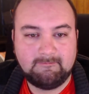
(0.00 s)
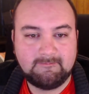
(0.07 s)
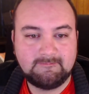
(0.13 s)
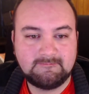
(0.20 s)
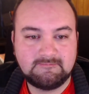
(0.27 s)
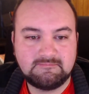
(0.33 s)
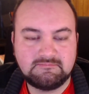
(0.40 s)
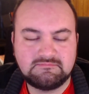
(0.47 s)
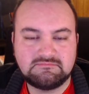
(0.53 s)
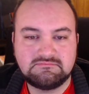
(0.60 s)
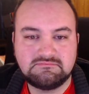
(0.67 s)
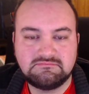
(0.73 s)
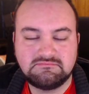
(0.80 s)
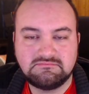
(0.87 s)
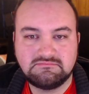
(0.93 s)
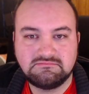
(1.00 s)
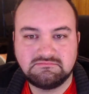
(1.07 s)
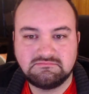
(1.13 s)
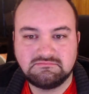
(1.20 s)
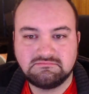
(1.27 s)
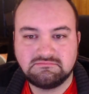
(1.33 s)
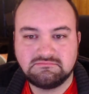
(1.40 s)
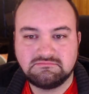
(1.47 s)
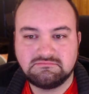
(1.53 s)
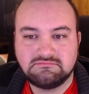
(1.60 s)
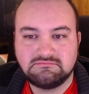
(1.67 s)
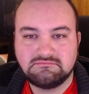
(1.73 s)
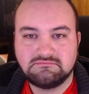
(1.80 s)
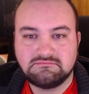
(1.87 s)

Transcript: Nothing is said.